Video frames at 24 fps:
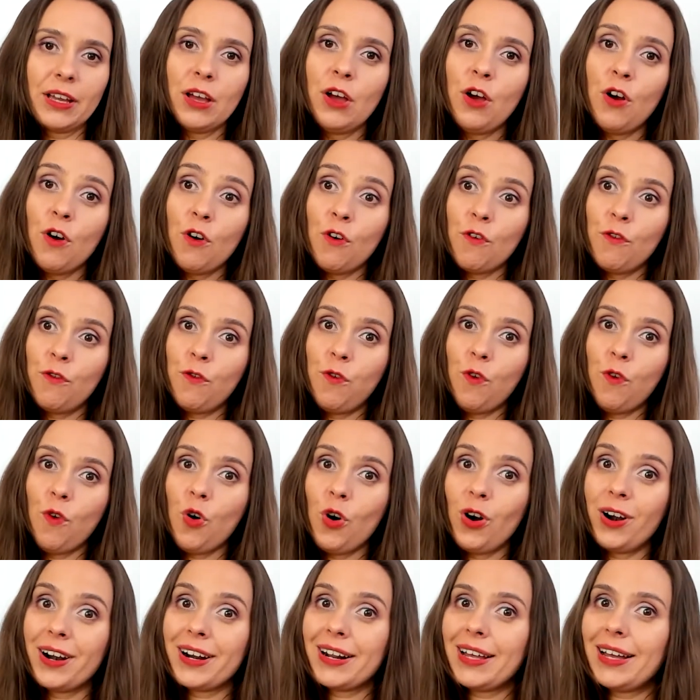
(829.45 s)
for
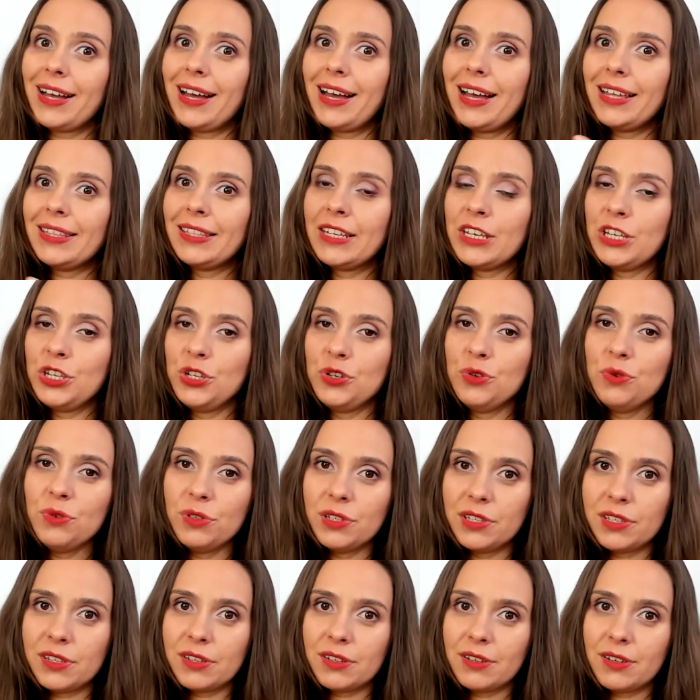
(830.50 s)
the use
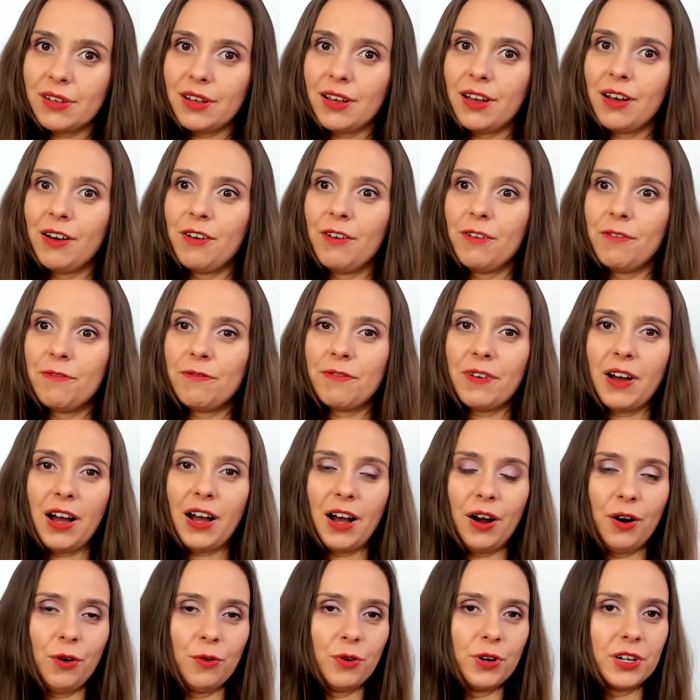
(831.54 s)
of
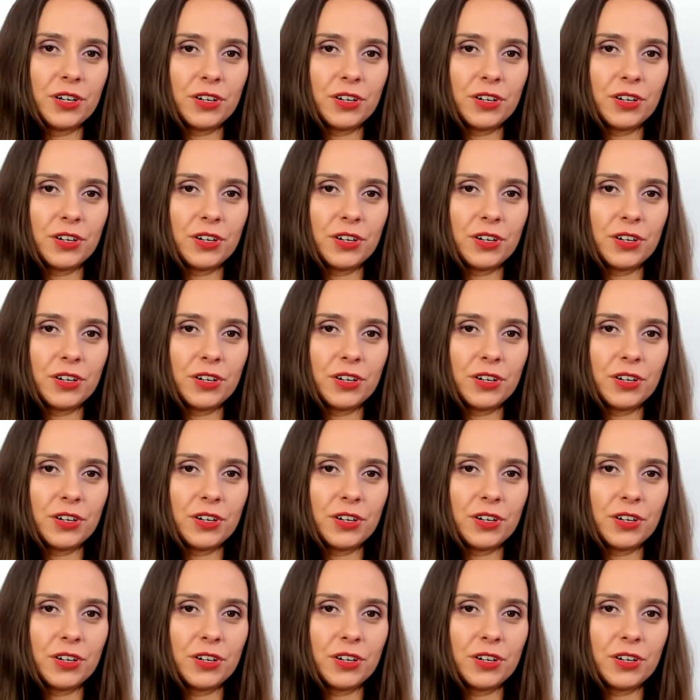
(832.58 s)
our